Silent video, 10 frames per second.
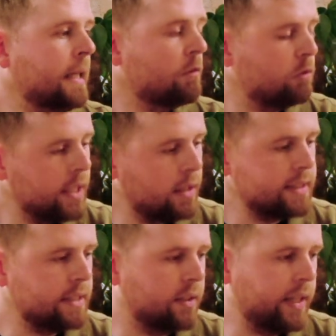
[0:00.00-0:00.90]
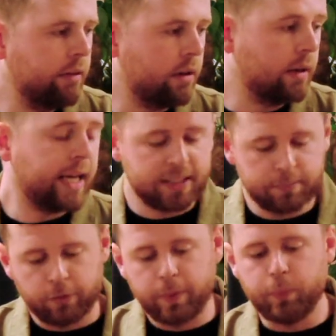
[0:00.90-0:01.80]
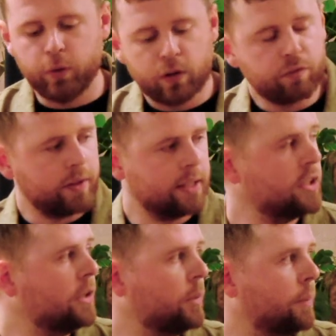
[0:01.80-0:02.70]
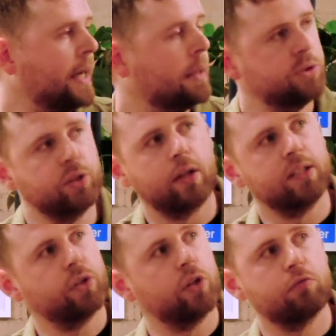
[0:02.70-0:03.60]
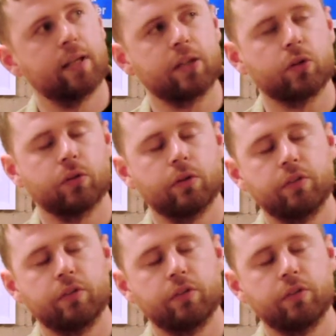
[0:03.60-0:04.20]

realizing that there are X amount of people who look for that term, but perhaps you guys don't rank on the